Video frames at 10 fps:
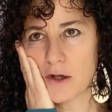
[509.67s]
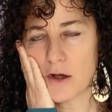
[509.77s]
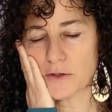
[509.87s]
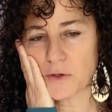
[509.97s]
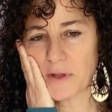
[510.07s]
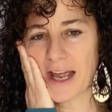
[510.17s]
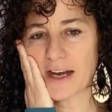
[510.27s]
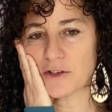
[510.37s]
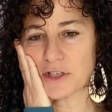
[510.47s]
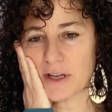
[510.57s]
also the
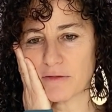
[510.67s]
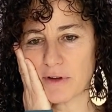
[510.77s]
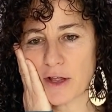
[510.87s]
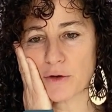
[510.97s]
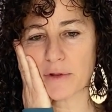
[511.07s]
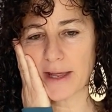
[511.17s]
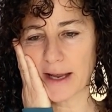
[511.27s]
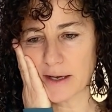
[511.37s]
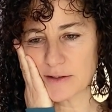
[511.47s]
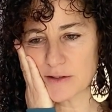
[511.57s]
energy of other things,